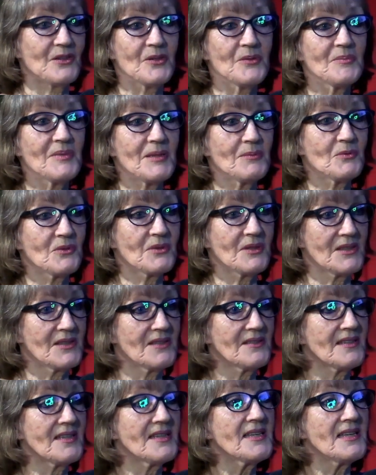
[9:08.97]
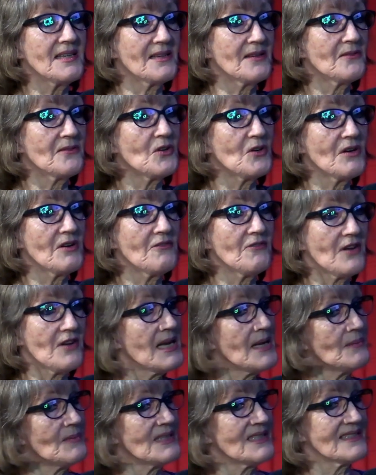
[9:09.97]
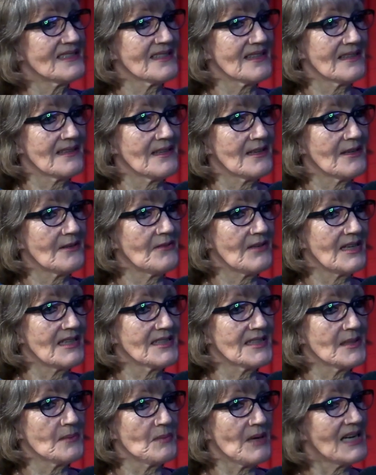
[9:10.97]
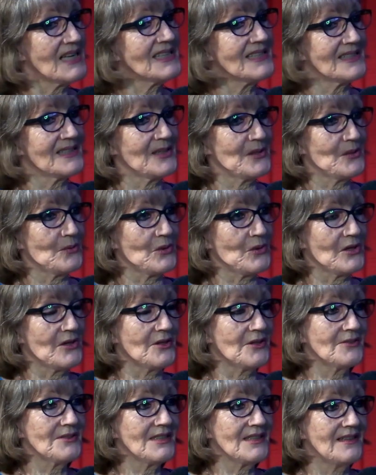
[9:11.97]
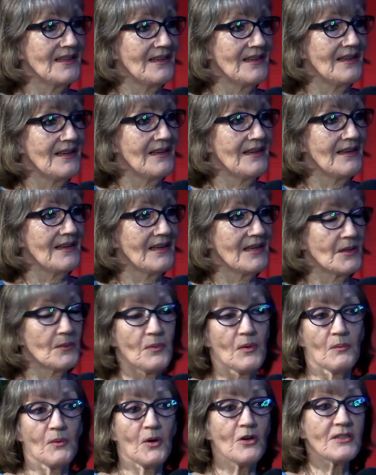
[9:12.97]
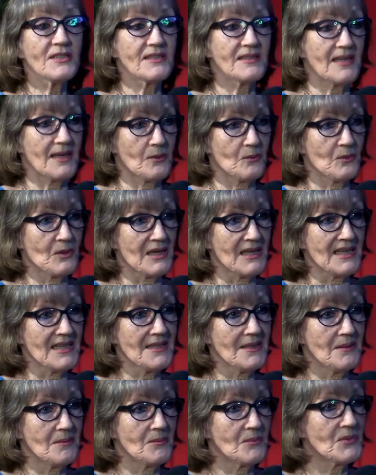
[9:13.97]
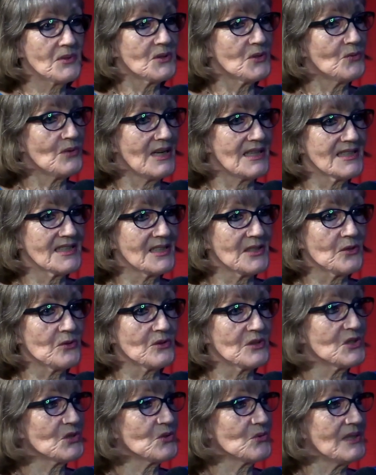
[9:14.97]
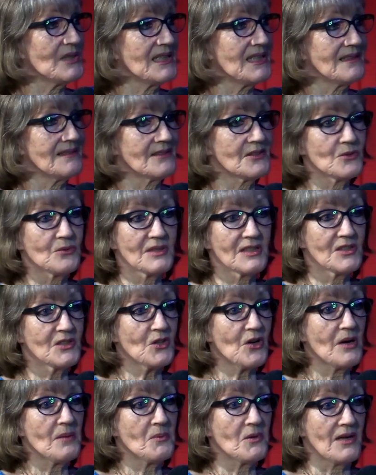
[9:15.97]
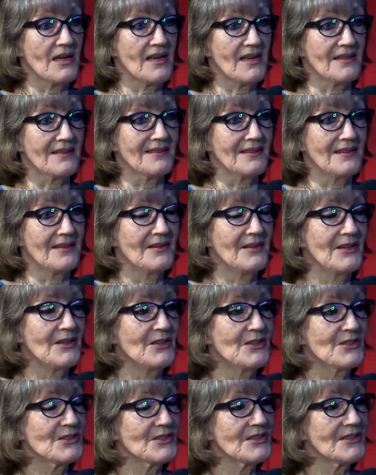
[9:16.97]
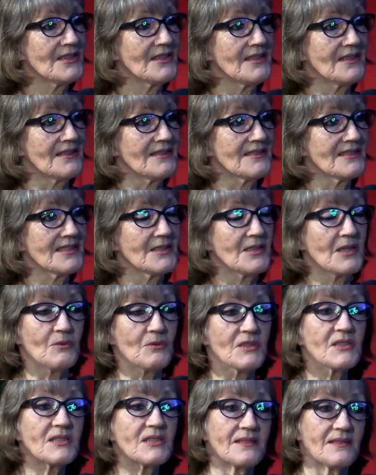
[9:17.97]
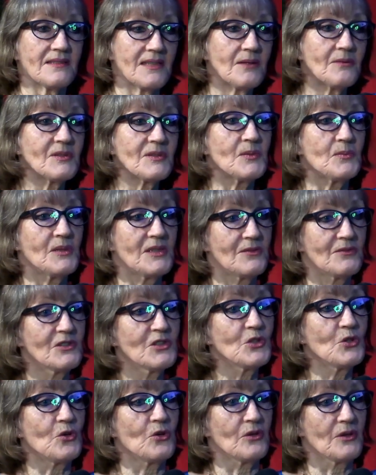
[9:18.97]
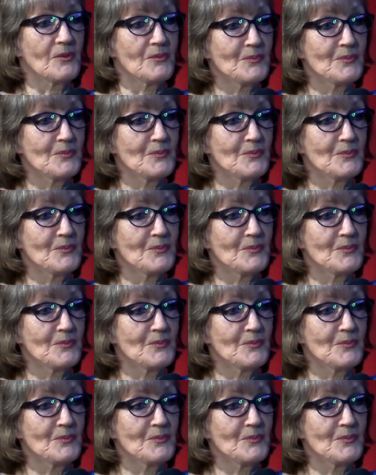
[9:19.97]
People that you're thinking are very famous and that have actually made it in the world and are promoted that way, but they're actually on the screen doing a diaper ad. So that was a bit of a shock.